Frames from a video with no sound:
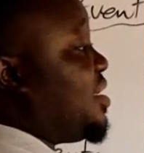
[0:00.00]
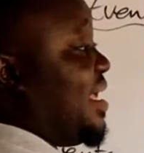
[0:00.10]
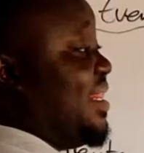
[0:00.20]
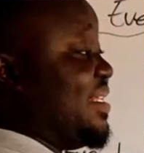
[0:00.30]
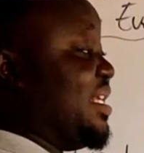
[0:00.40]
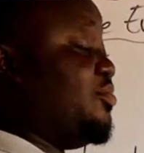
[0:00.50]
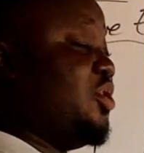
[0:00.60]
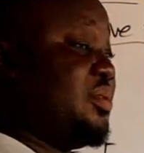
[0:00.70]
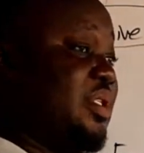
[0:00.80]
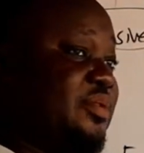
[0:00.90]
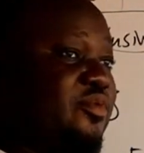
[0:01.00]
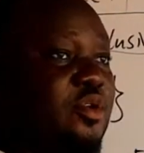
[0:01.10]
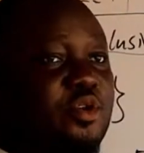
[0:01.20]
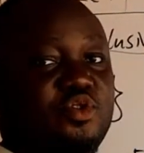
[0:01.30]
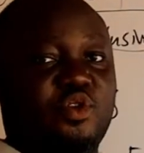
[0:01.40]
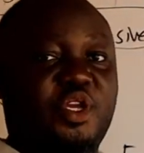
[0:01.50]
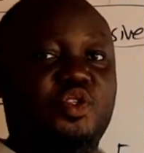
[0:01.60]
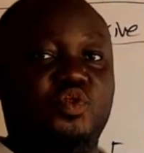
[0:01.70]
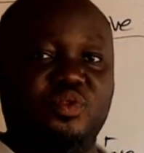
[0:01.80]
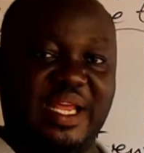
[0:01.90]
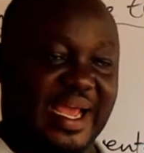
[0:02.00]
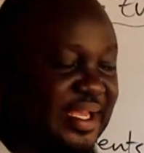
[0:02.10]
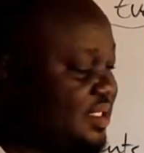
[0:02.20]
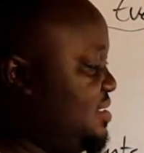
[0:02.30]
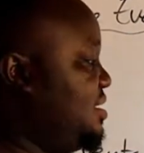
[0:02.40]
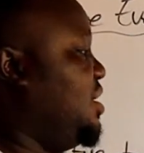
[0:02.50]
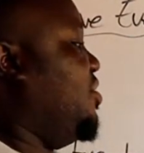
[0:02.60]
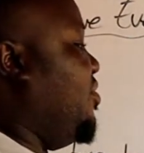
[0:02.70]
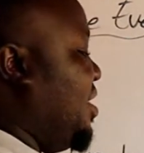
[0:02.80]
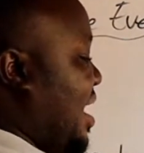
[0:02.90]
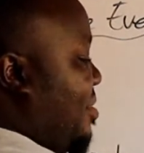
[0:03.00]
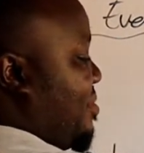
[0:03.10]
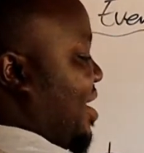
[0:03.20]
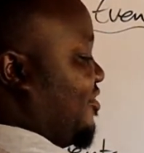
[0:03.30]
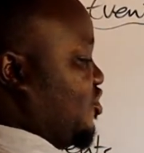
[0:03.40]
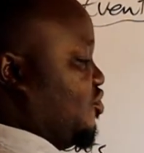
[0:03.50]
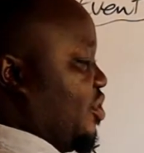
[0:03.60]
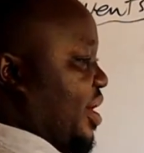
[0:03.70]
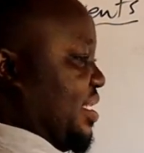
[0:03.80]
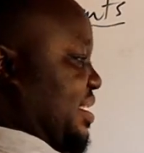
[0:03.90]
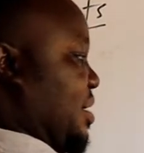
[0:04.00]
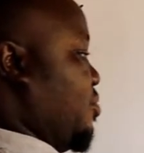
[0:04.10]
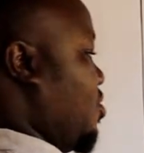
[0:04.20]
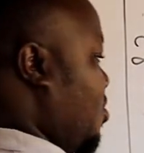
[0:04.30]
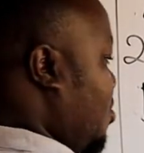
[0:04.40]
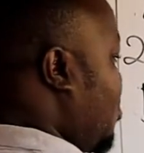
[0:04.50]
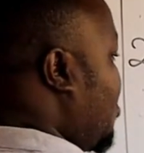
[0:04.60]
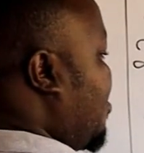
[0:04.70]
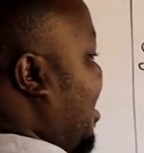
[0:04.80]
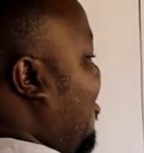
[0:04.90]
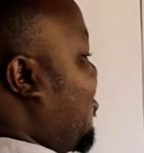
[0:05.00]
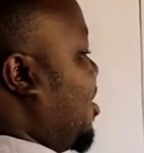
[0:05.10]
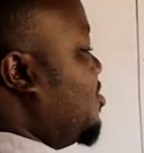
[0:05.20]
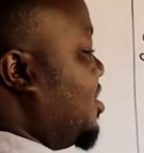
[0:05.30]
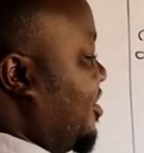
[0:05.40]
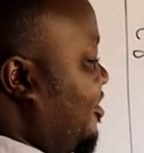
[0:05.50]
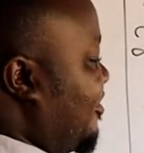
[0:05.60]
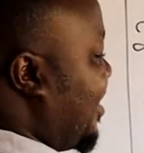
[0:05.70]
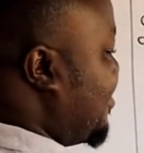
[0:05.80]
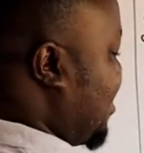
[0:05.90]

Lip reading: get the sample space for throwing two dice. With that one, we have to draw a table. We have 1, 2, 3, 4, 5,